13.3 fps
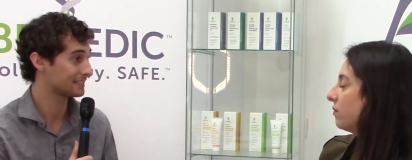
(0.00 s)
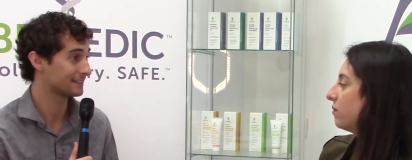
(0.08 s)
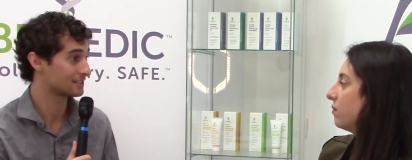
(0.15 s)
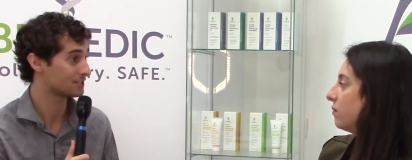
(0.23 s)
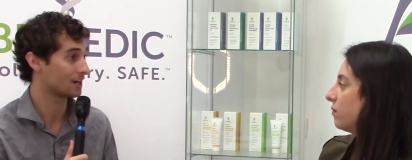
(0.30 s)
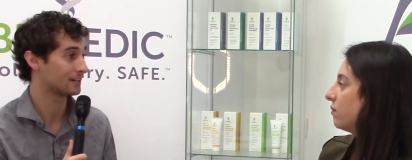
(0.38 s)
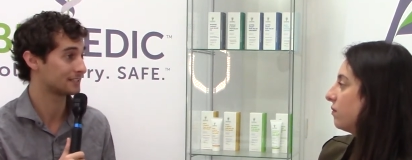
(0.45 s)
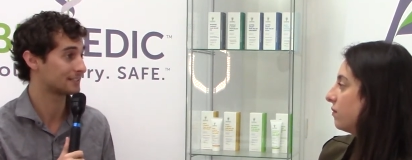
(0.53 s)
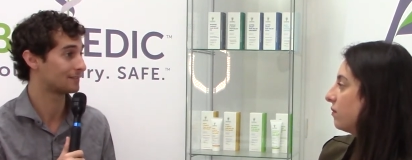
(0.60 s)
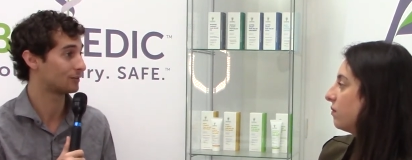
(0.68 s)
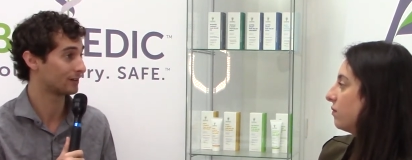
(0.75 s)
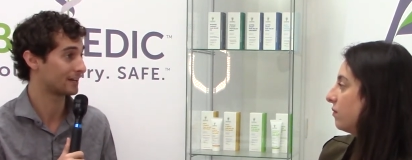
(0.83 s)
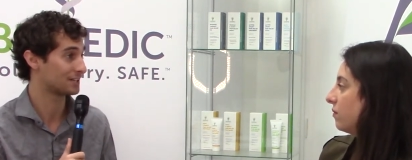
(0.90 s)
Speaker 1: that's done in
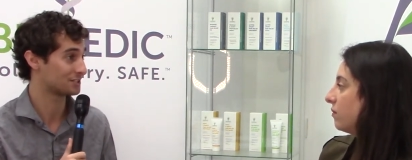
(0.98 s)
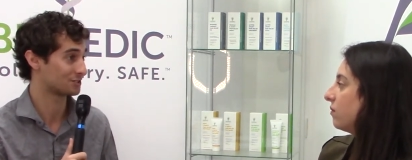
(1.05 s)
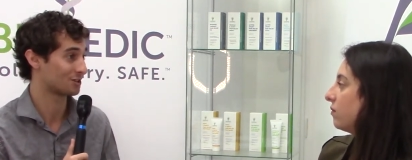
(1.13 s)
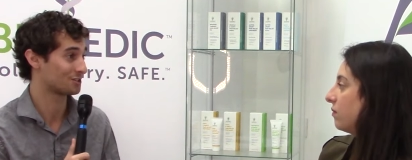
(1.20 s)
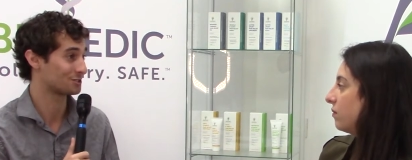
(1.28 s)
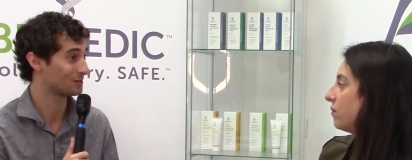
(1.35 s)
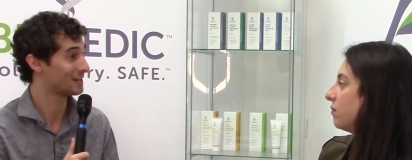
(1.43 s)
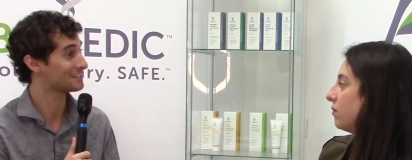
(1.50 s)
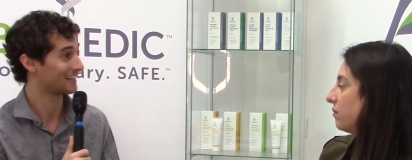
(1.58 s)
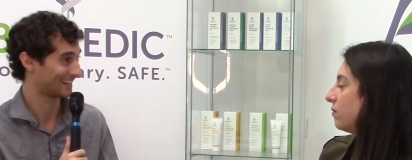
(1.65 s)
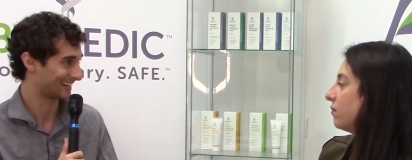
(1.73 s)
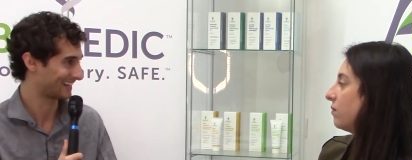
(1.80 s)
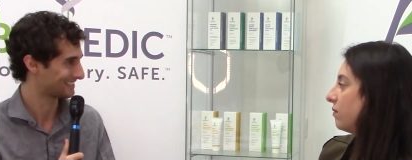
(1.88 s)
several locations across the
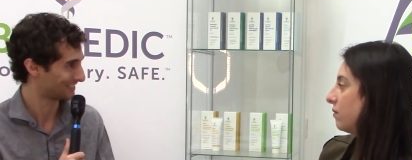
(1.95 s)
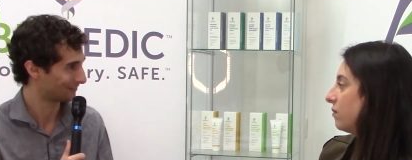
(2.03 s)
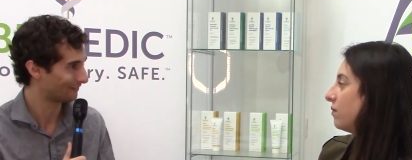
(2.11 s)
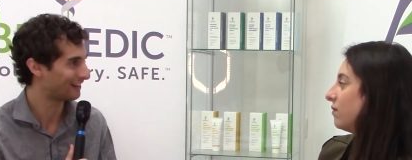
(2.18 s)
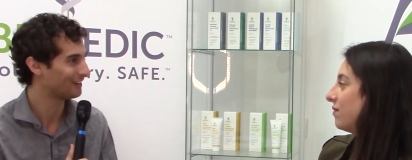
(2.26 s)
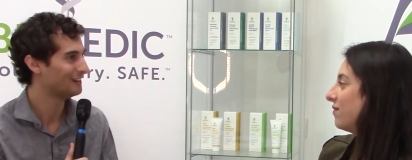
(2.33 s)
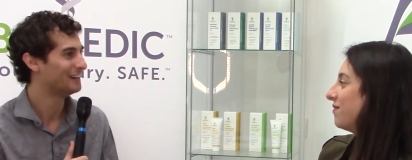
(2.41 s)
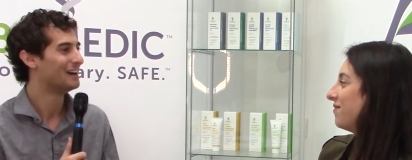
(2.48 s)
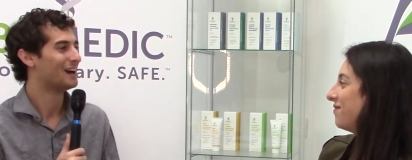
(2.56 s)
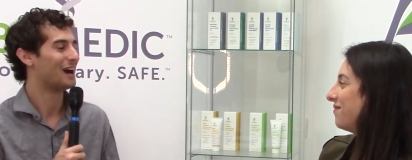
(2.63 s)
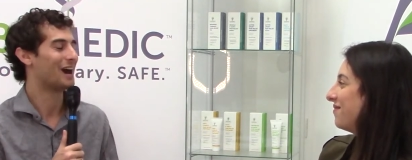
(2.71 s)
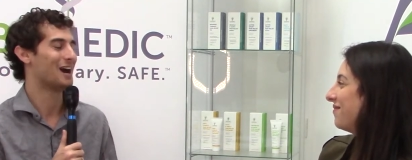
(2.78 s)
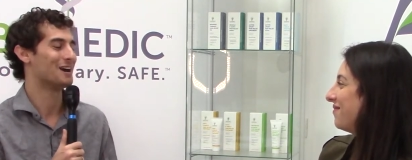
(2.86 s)
US. I can't say where,
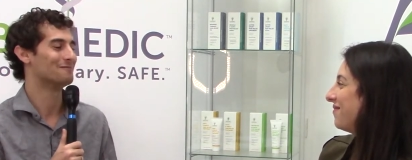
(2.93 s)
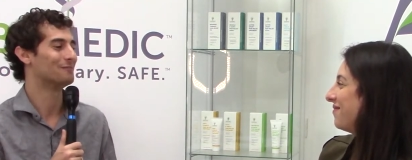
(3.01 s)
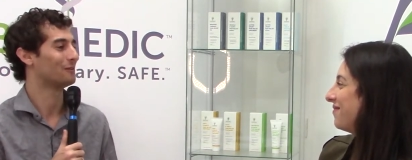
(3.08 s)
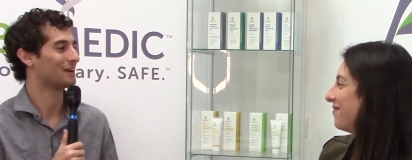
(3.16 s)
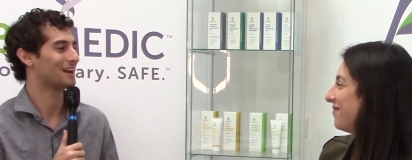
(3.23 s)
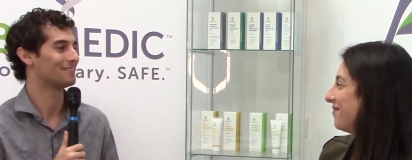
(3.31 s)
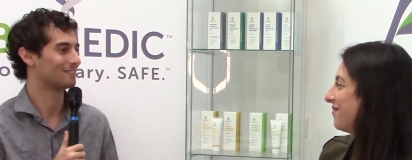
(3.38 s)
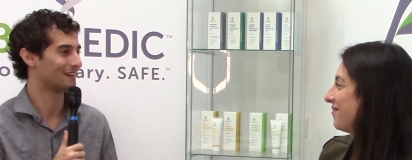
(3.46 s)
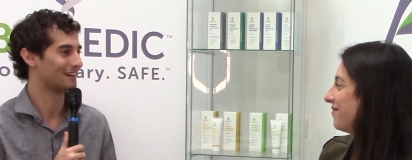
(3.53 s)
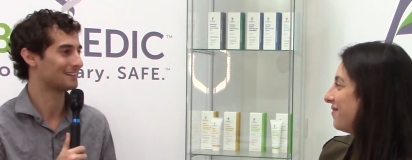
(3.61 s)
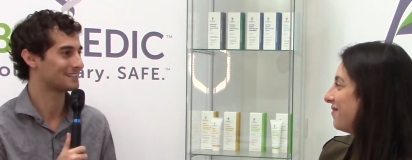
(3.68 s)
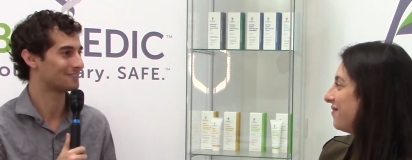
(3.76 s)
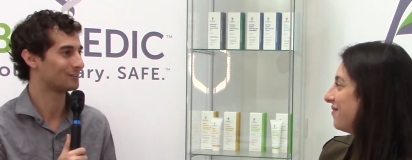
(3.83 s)
um, but we have
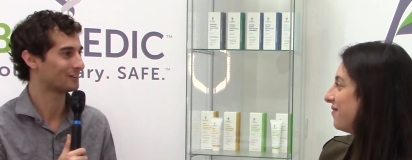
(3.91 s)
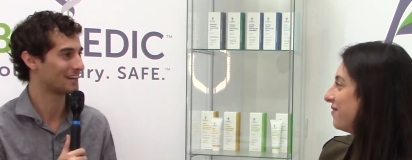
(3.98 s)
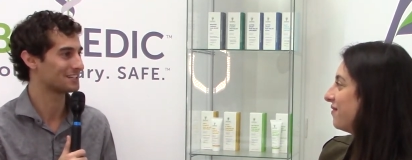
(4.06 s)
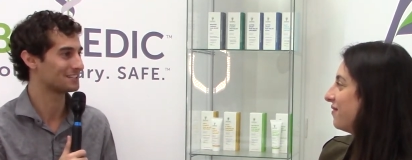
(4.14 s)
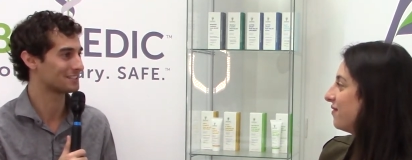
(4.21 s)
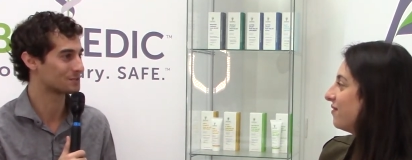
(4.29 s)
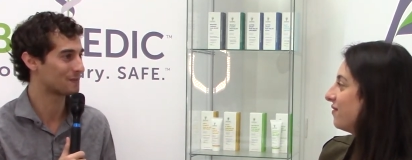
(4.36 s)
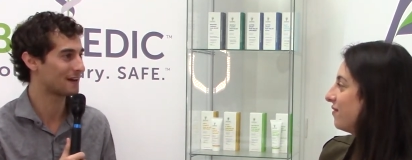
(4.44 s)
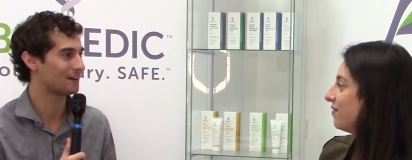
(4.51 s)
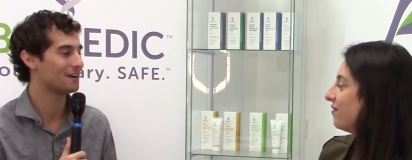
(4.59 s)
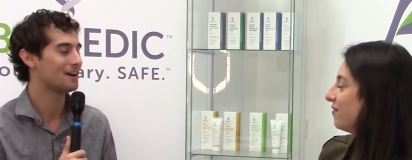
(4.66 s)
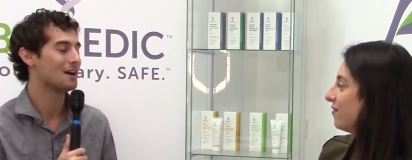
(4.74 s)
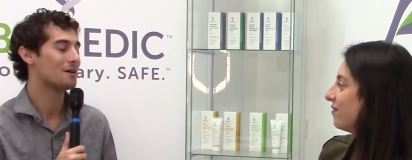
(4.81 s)
uh, several locations as
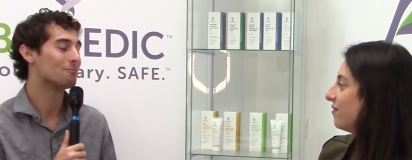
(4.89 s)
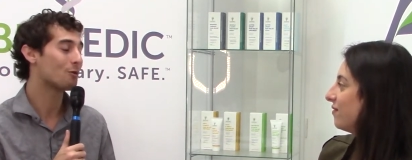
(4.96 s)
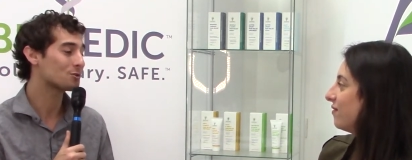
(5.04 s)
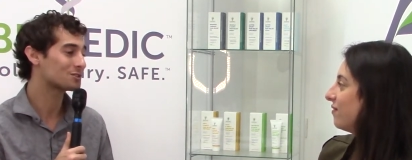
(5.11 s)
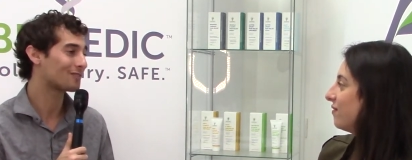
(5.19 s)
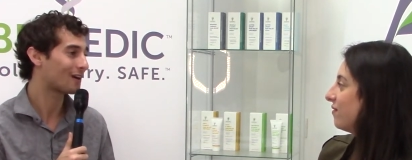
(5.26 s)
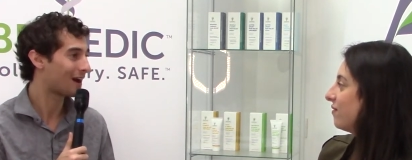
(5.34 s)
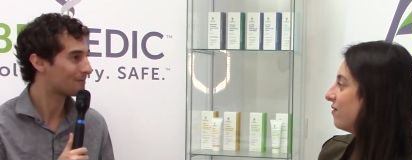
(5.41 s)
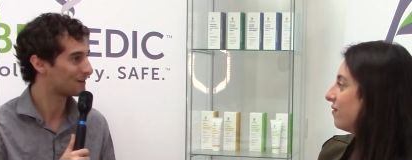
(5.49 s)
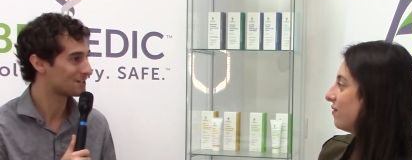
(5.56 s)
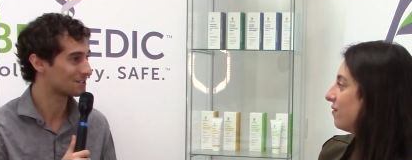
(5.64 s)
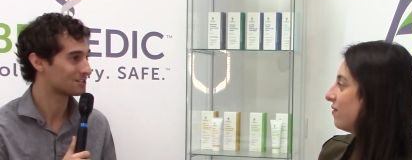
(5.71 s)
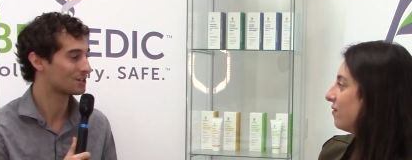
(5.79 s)
well. Most of our
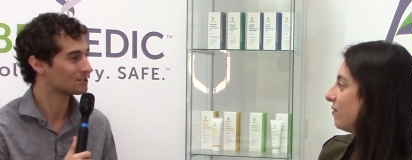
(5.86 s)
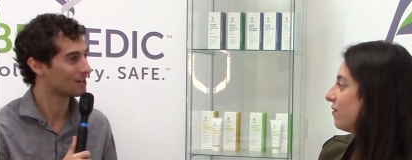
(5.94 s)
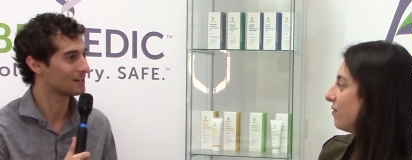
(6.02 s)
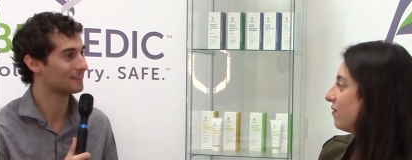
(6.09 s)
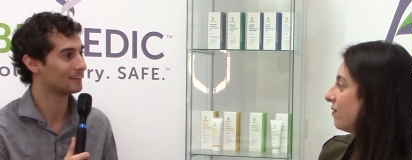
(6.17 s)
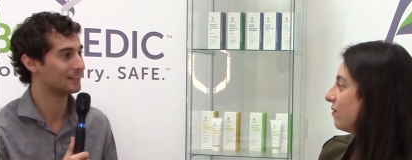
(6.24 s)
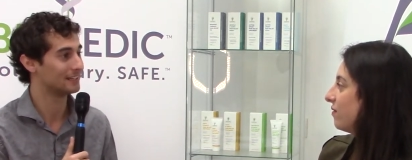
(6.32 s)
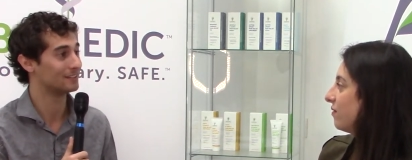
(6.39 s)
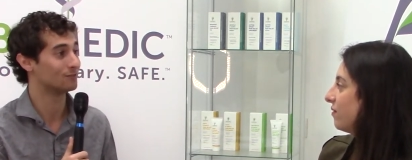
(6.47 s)
operations are done in, in,